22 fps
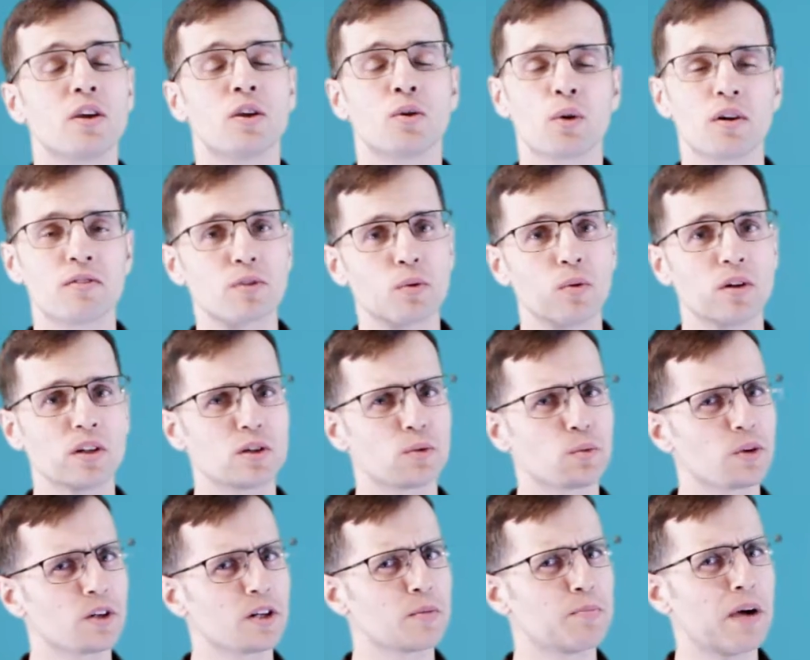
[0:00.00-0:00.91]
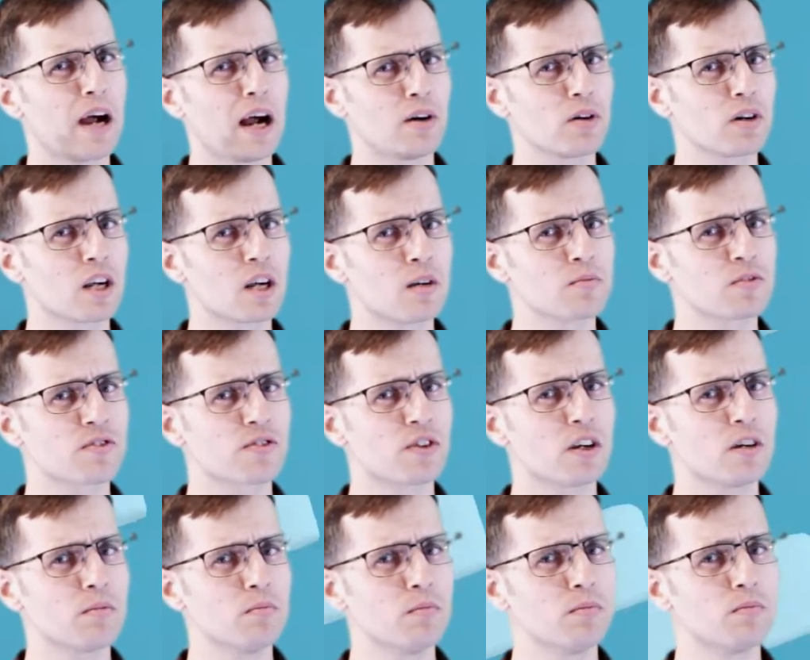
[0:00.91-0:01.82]
You ever wonder where your power comes
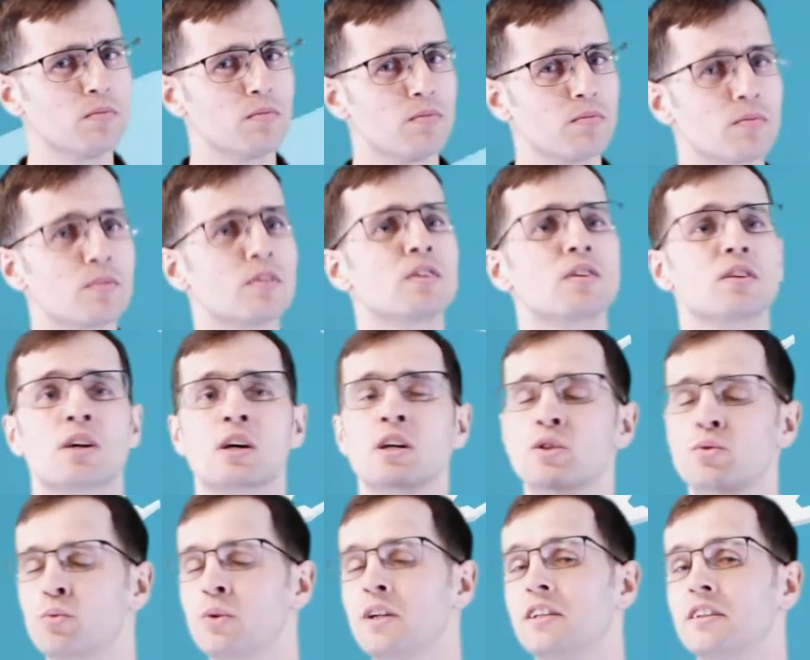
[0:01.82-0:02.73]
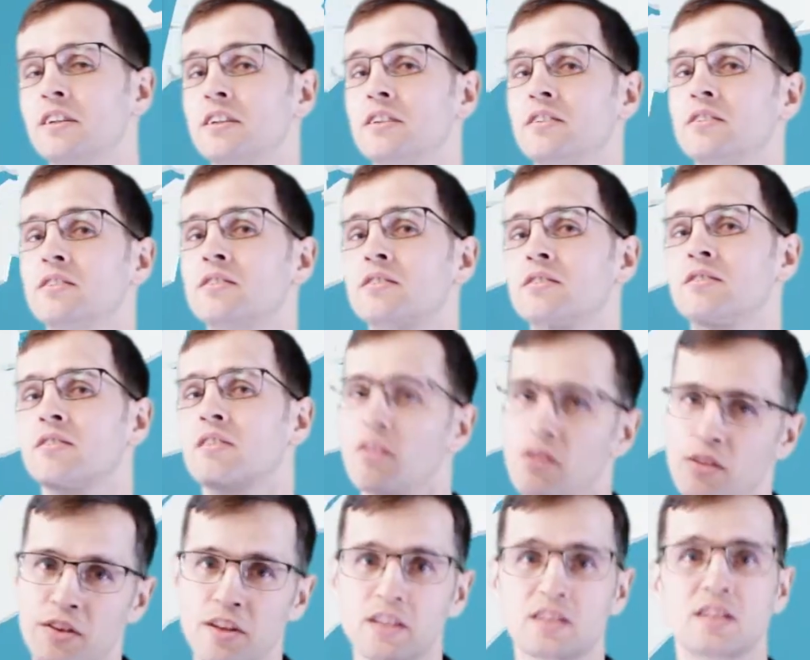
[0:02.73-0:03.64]
from? Because we did.
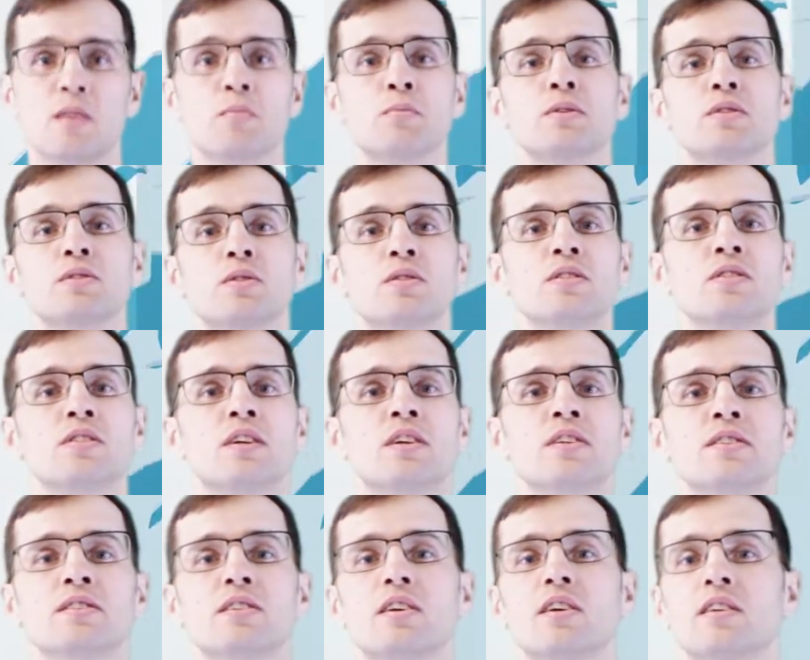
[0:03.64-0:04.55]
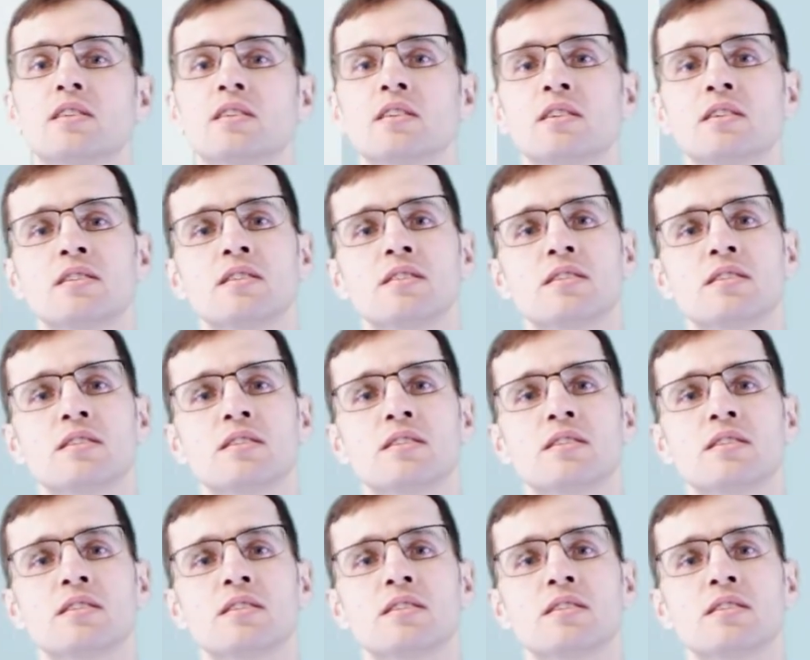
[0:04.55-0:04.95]
This episode of Terra Talk.